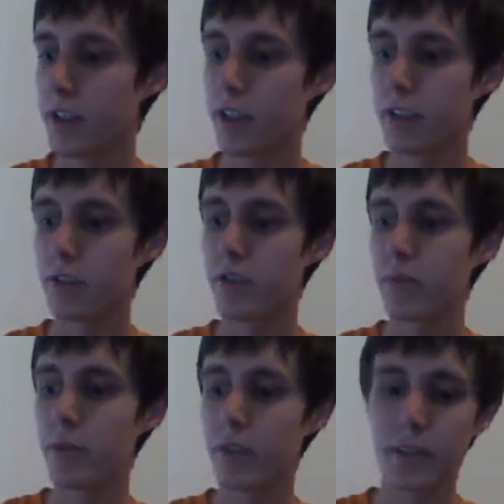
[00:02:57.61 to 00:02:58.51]
you can
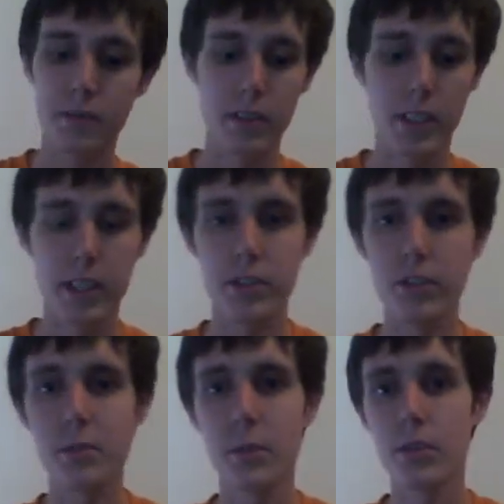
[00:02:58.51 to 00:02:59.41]
tribute him to get
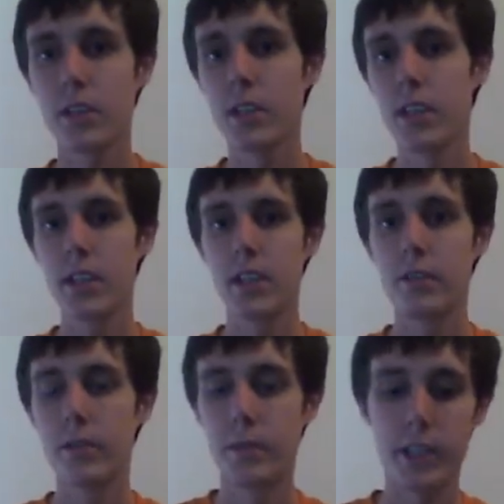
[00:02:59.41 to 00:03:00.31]
2 more
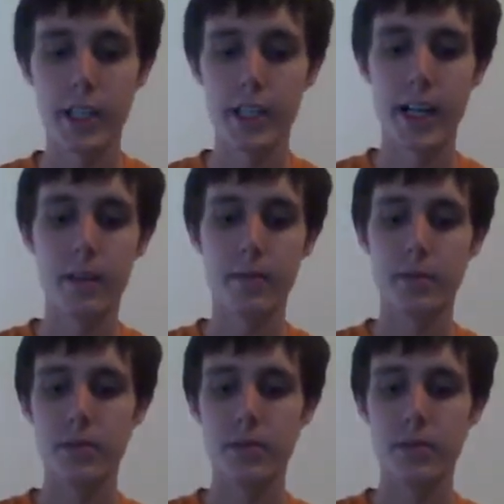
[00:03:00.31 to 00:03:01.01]
from your deck and add them